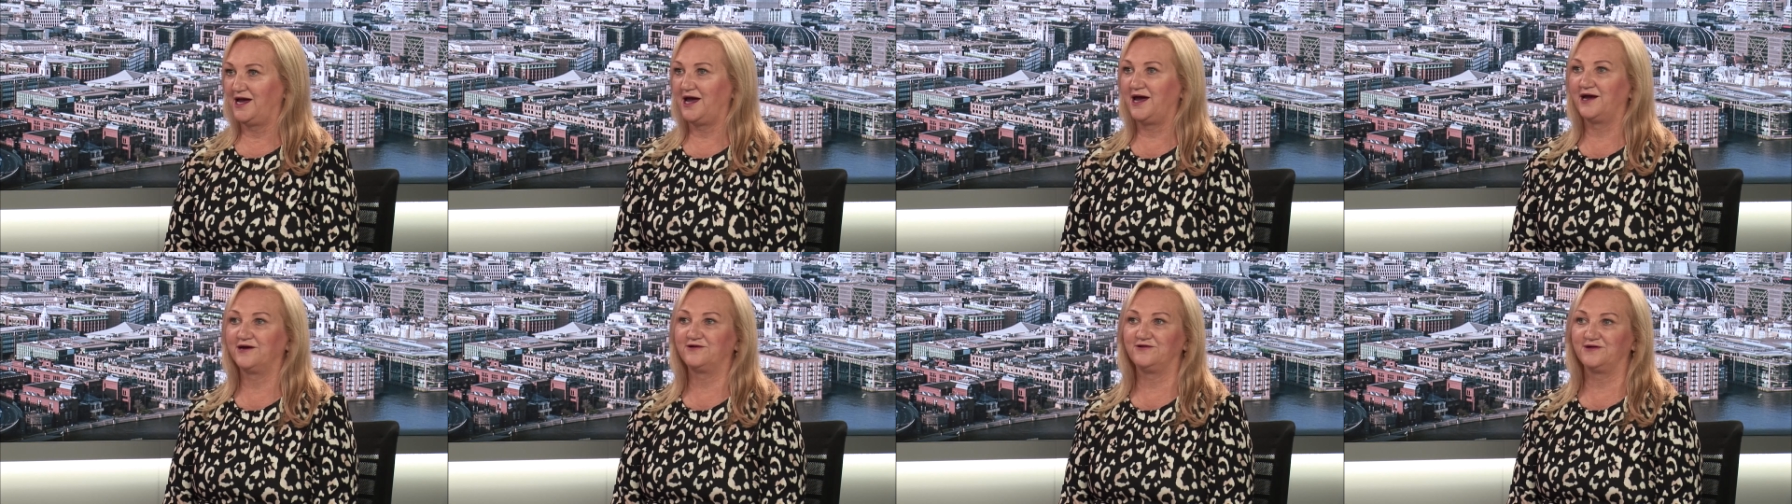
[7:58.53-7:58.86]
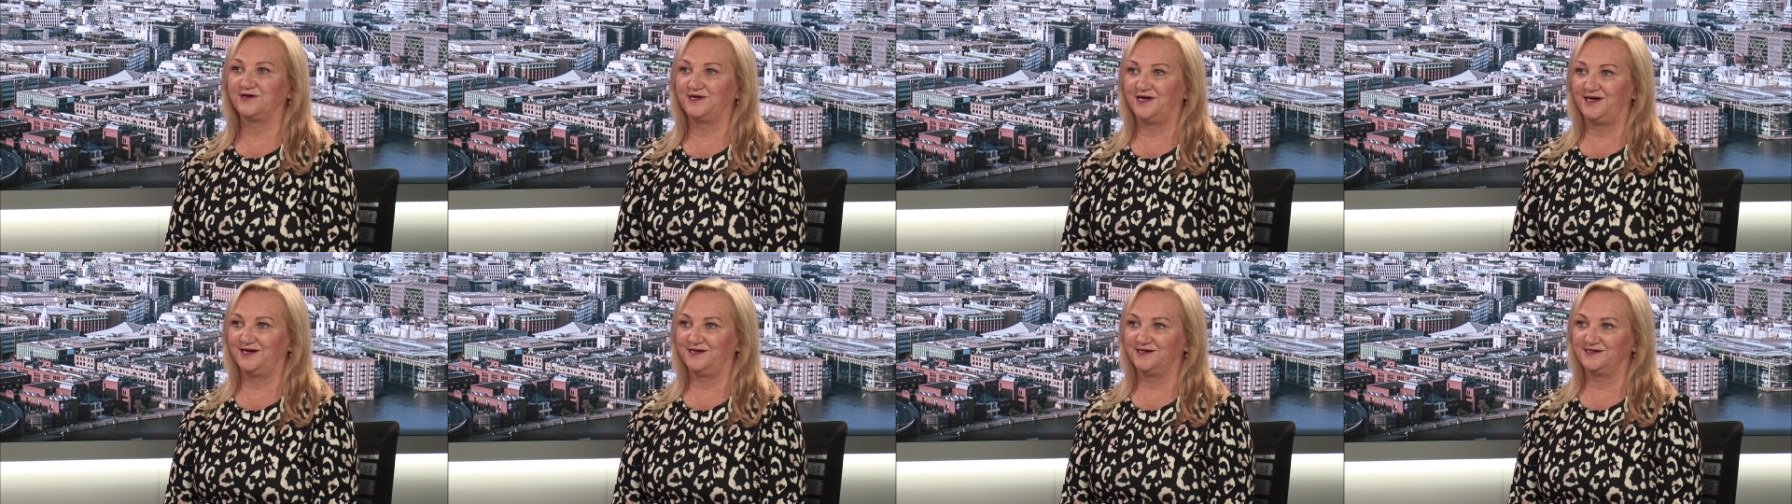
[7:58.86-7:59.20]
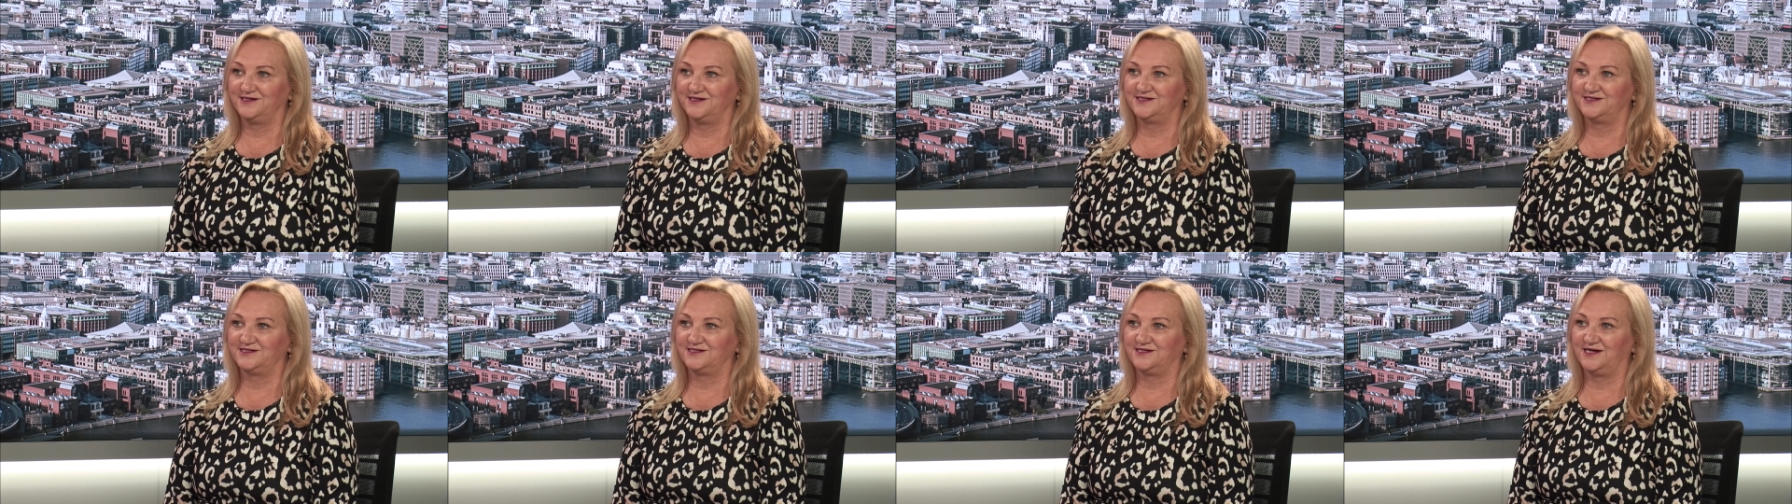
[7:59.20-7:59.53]

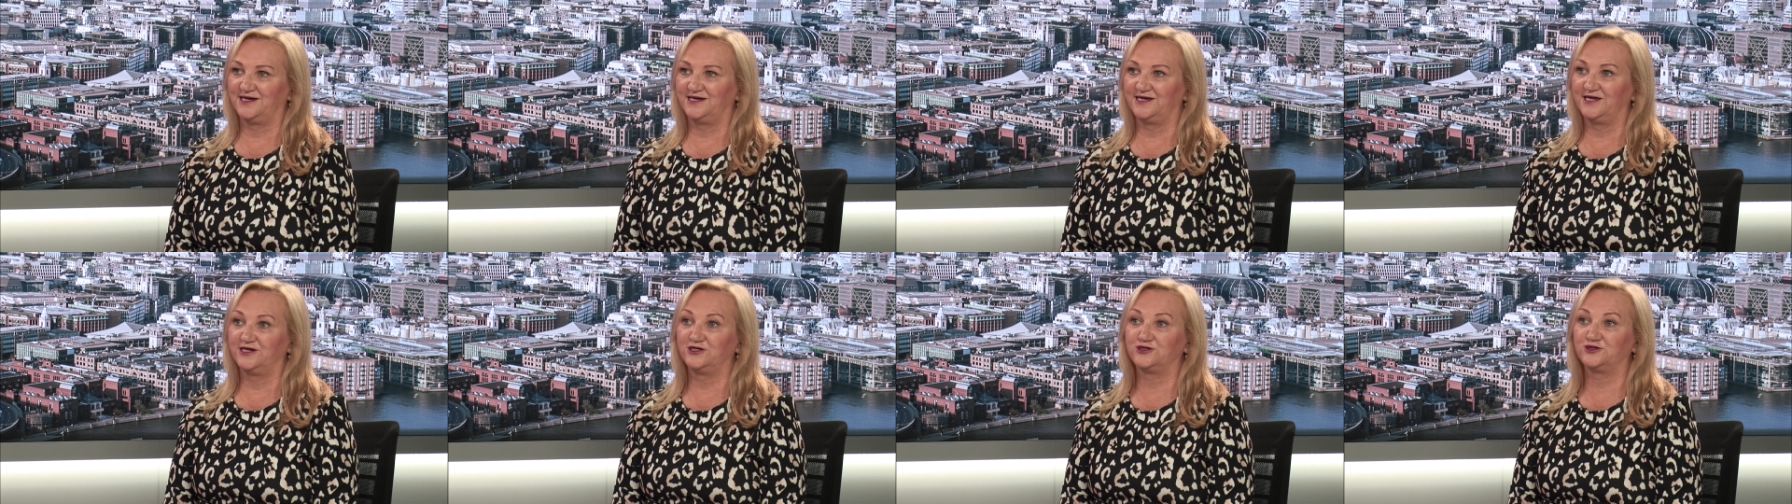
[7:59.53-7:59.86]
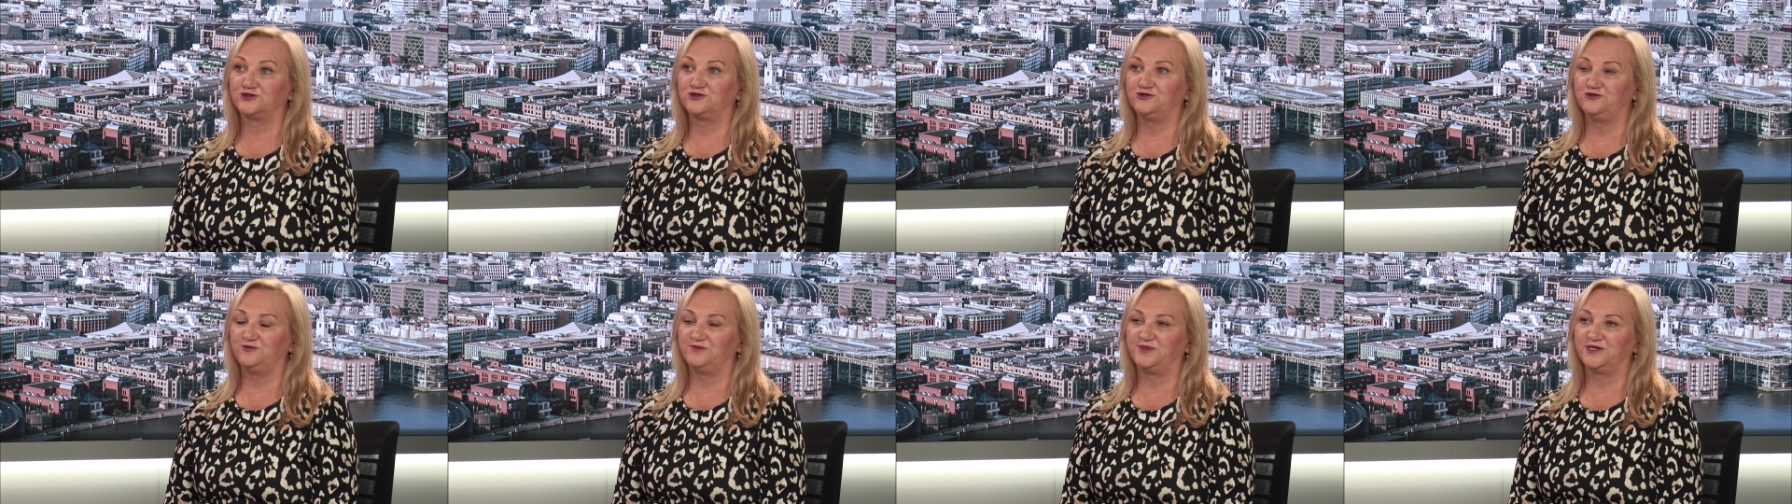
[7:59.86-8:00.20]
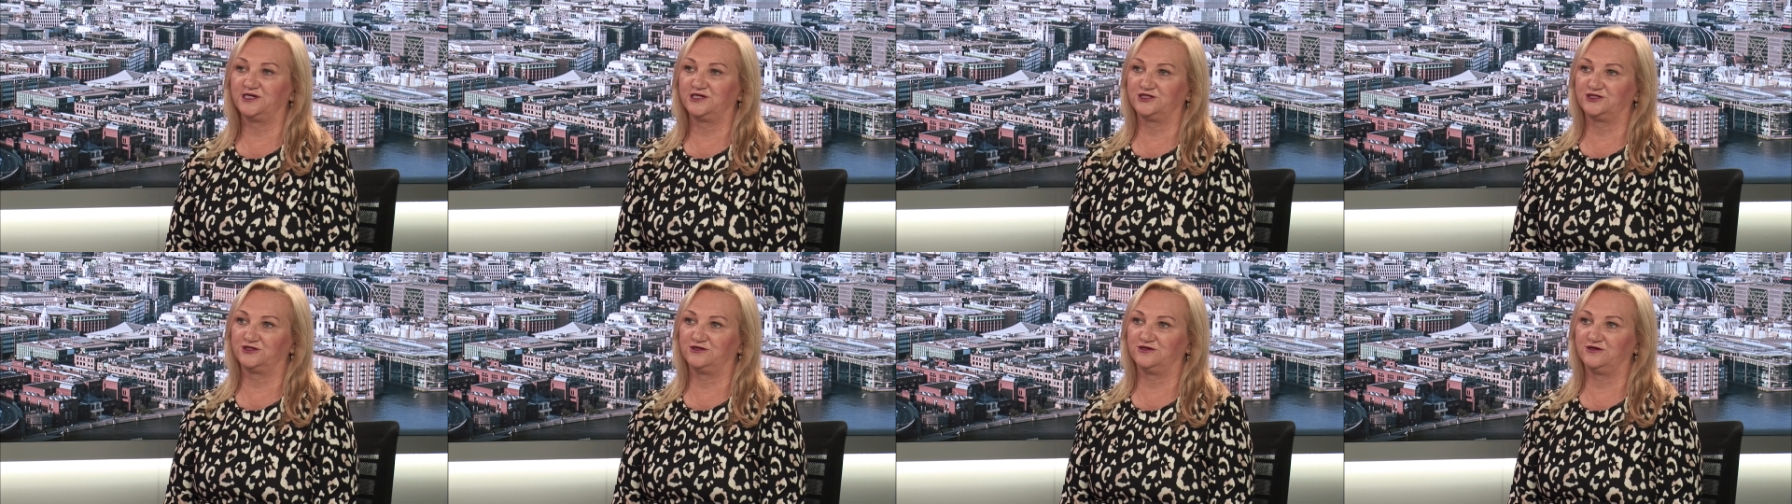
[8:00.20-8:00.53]
aggregated, and get a true
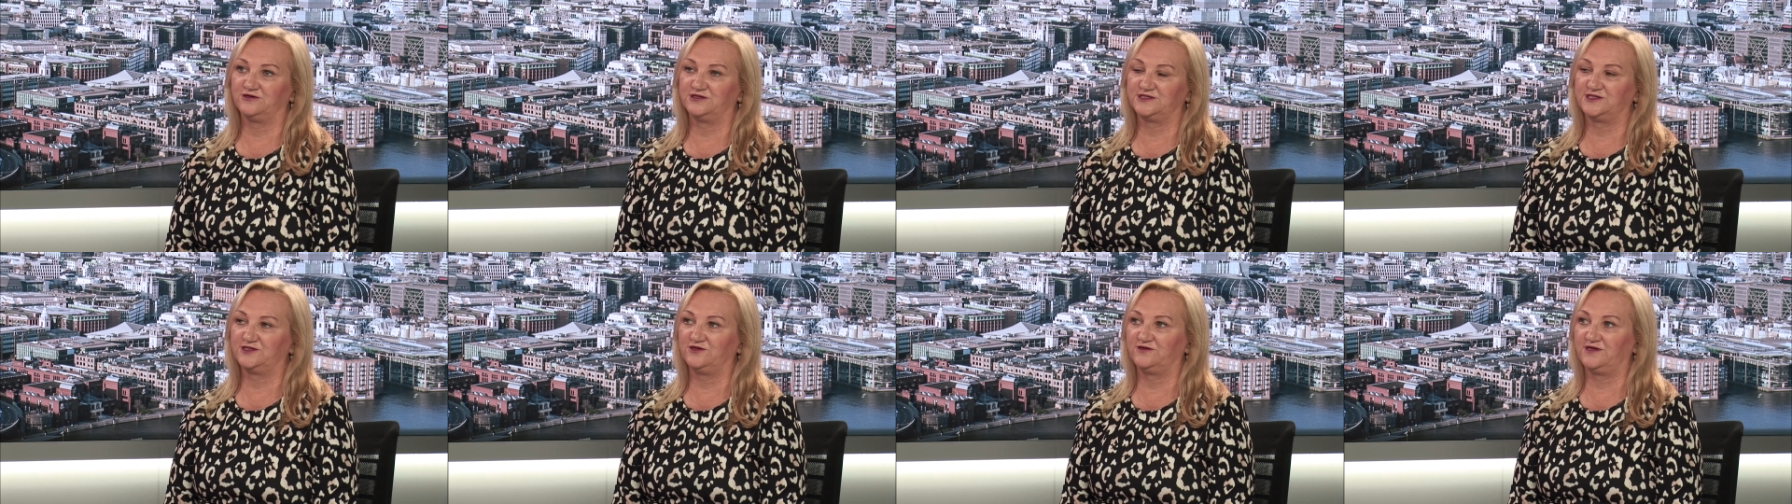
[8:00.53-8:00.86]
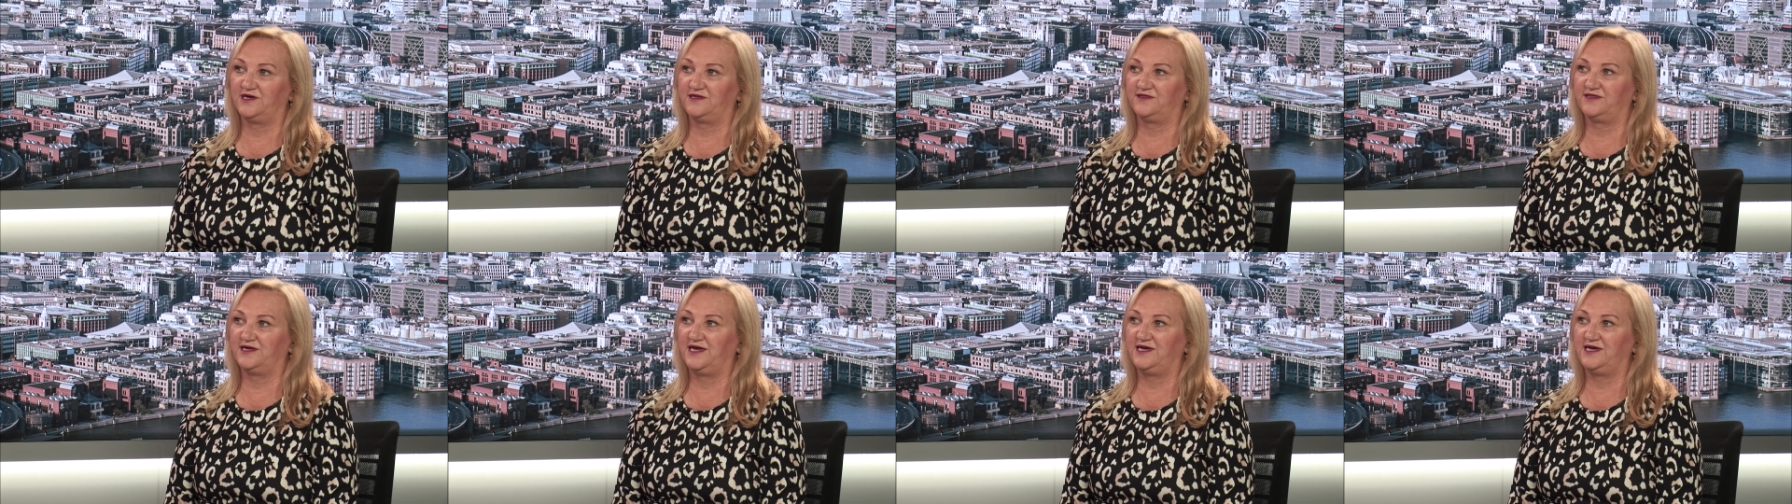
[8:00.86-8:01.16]
picture so that they